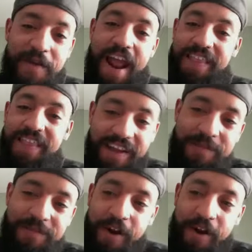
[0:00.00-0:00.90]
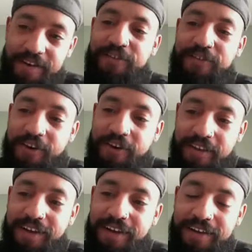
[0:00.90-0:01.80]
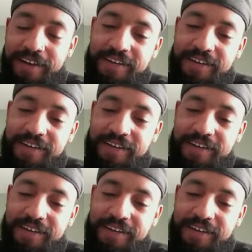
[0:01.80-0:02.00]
anything at the park, it's the turkey leg.